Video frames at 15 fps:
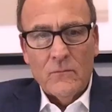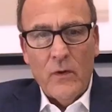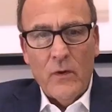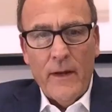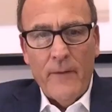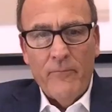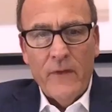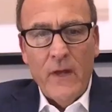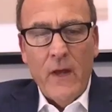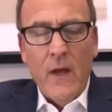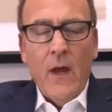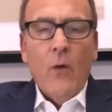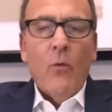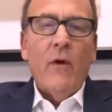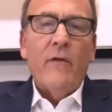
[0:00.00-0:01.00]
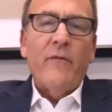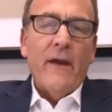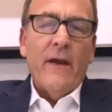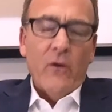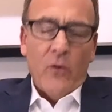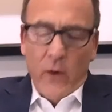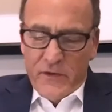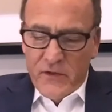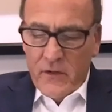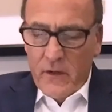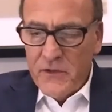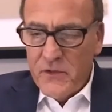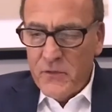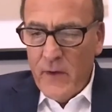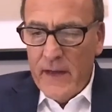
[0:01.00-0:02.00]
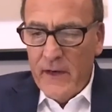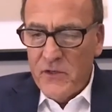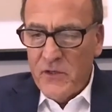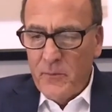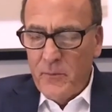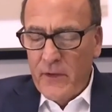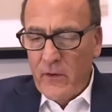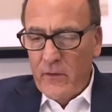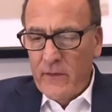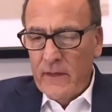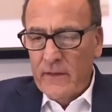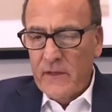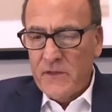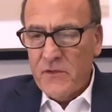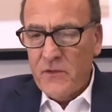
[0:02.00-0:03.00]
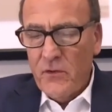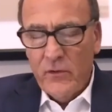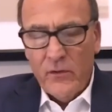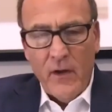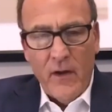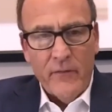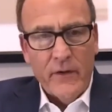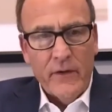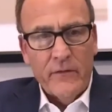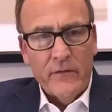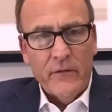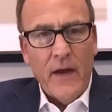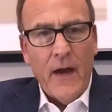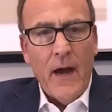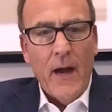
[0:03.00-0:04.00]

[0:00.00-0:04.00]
Right. One final question on strategy, Peter, and then let's turn to governance.